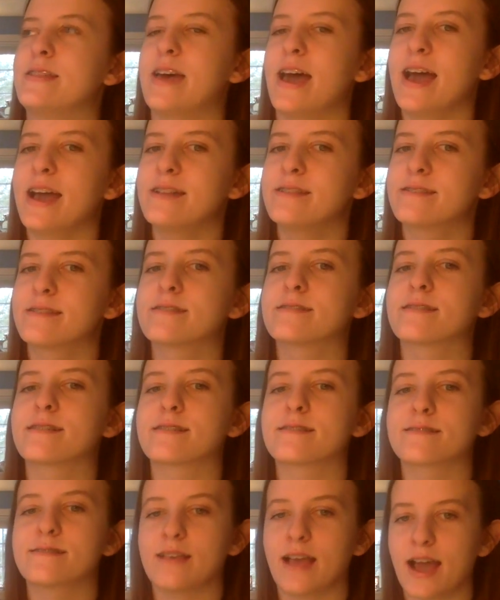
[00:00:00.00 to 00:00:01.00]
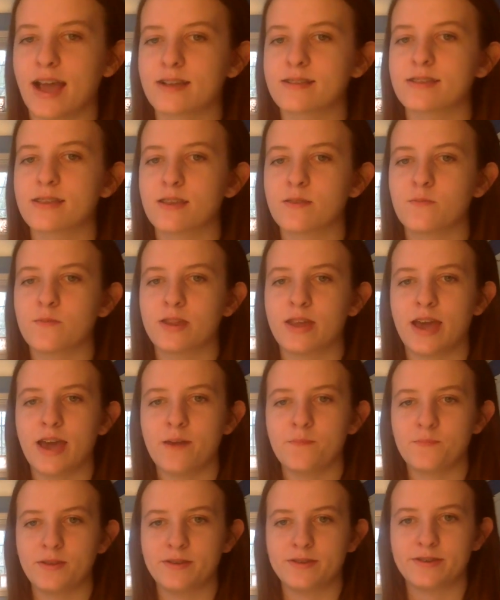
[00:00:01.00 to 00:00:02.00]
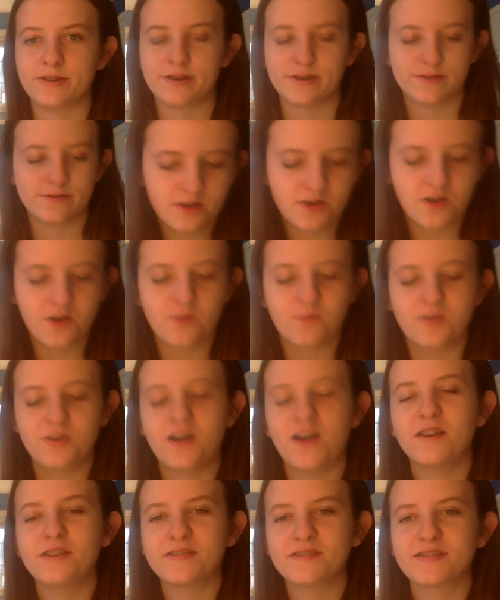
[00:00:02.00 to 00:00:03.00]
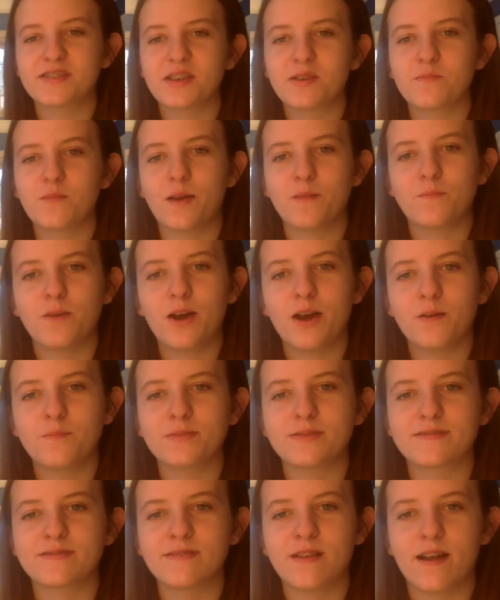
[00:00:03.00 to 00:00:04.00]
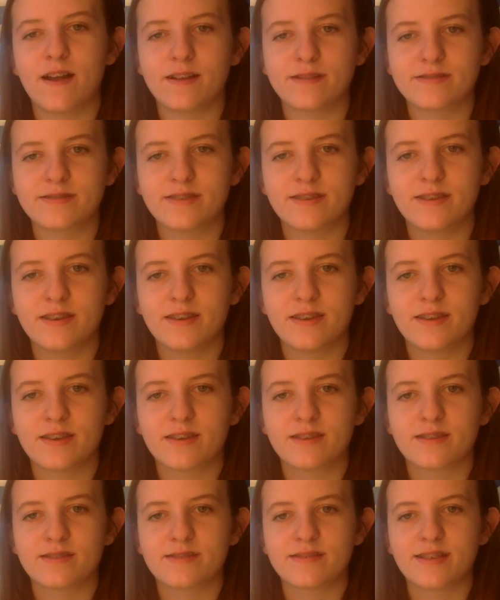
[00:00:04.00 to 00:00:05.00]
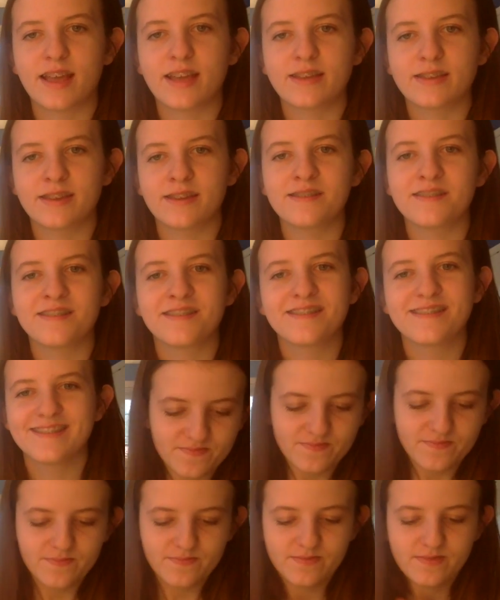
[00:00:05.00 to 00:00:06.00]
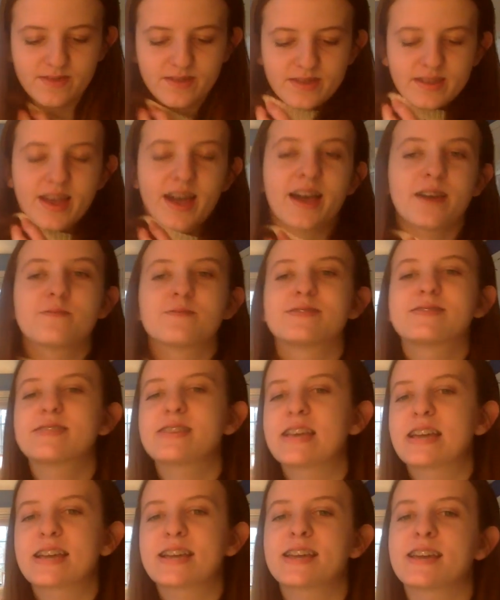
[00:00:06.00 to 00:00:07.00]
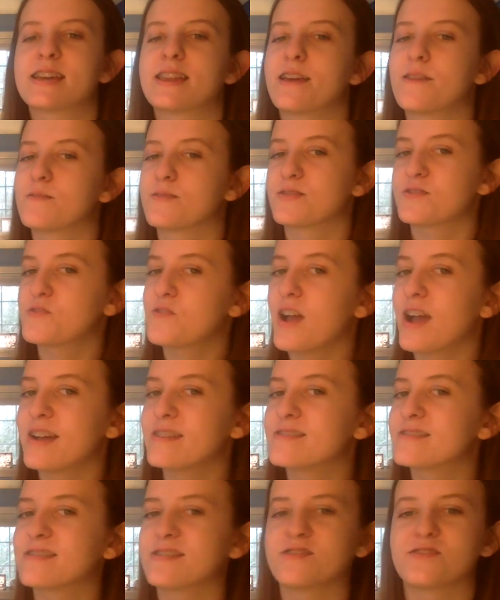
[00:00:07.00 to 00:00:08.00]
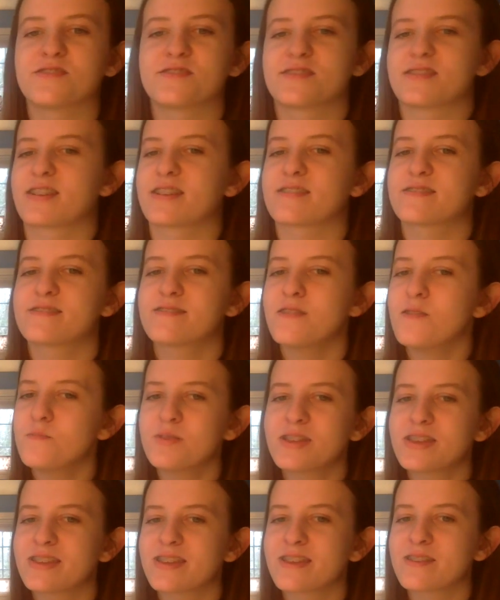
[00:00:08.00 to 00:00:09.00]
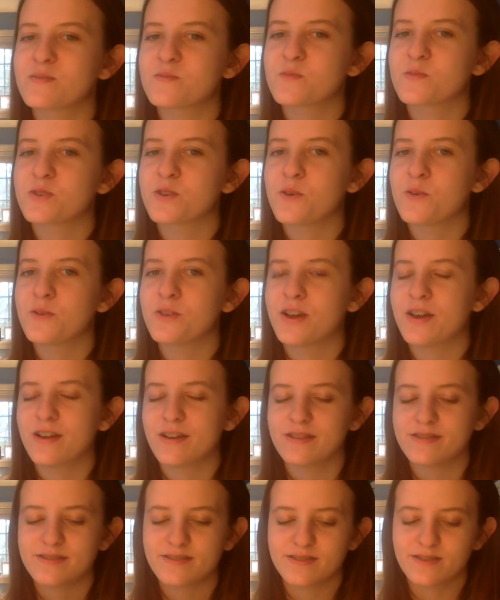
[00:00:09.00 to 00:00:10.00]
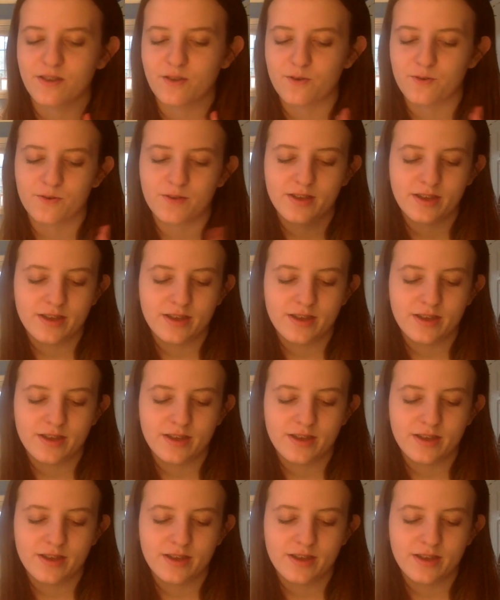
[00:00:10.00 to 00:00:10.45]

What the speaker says: That is exactly what happened. Honestly, my mom is not Satan. I was sick and I was stressed and just like so many things were going on, so...